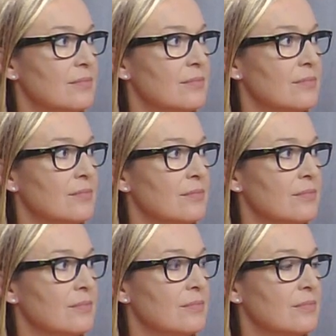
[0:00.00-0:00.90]

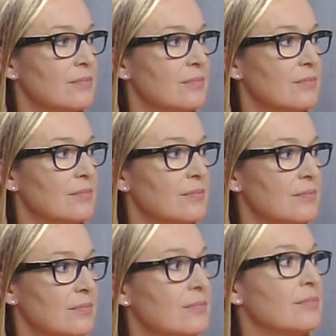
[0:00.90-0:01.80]

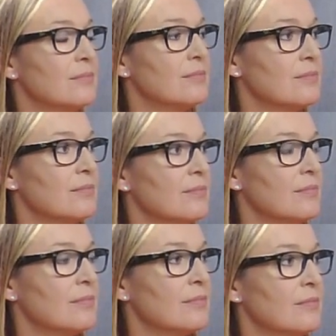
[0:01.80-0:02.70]

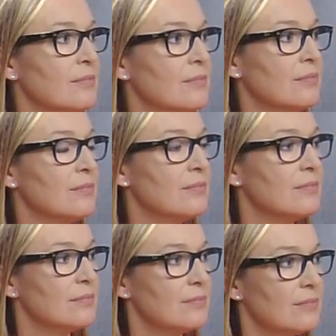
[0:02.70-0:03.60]

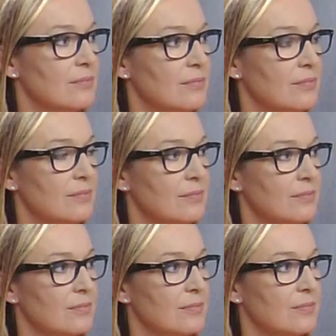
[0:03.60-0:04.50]

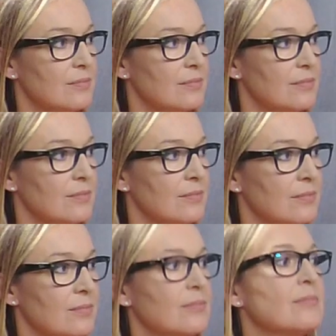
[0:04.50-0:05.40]
[no speech]